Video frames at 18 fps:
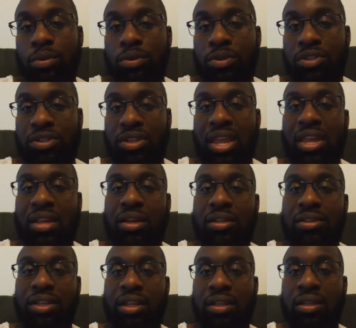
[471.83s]
stay in
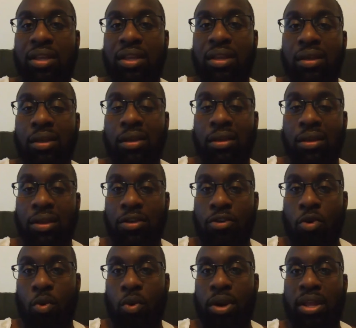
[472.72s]
the D League
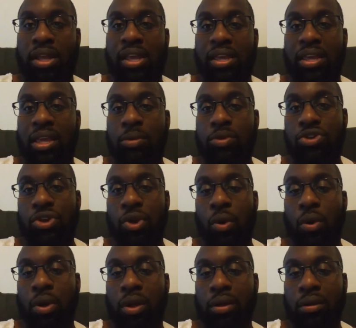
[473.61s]
where they can keep
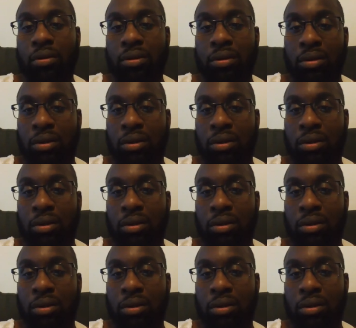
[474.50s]
showing